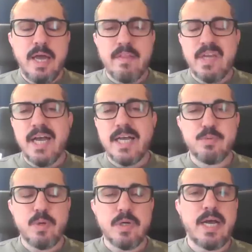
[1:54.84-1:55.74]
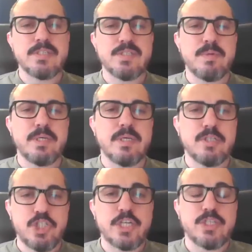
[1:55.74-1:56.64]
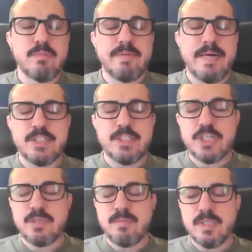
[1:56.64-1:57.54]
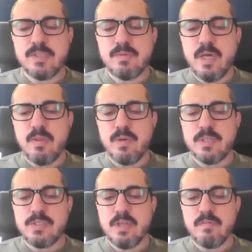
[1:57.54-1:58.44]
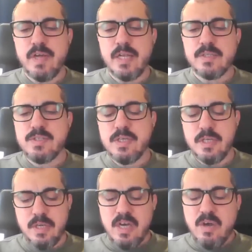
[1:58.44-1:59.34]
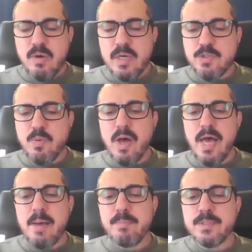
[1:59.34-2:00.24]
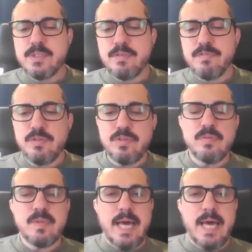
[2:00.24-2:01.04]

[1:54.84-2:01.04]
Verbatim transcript: And the last word has to be a checksum, a valid checksum, otherwise it's not a valid seed. Well, guess what happens if you do